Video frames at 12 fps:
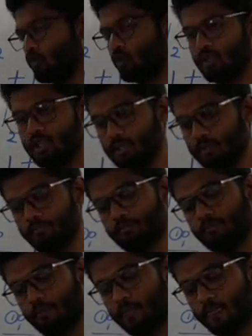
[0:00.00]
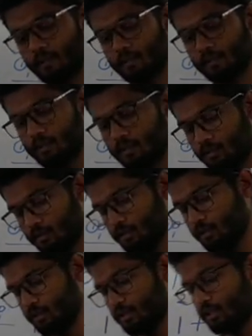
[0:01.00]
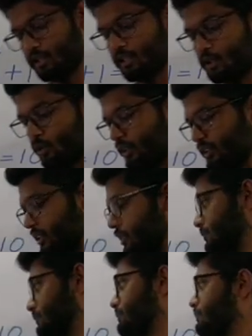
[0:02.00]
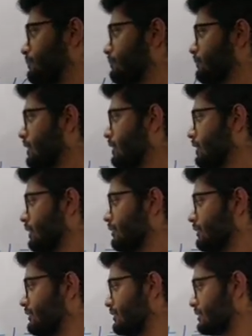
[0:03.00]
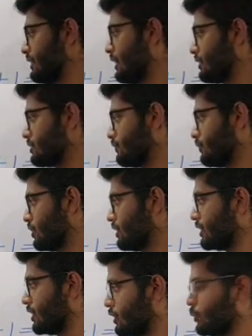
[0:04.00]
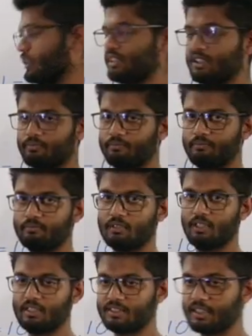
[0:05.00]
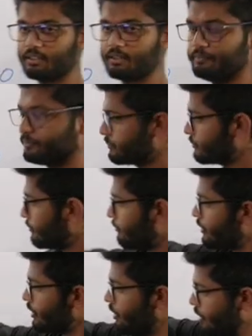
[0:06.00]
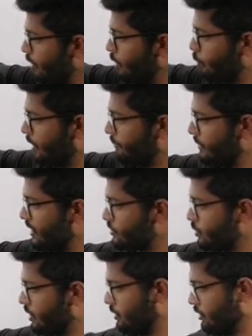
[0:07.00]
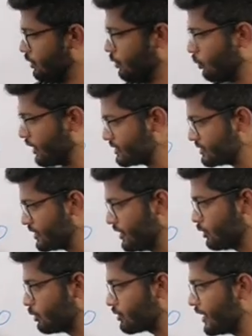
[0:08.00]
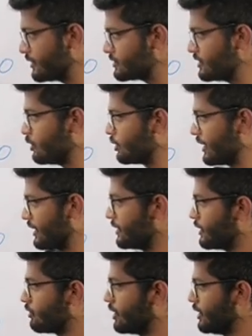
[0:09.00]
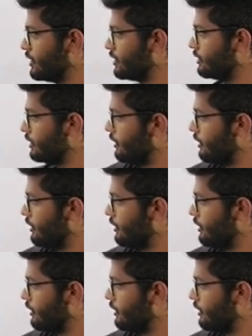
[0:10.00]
for the third question. This is the answer for the third question. Let's check. 1 plus 1, 1 0, write 0, take that one here.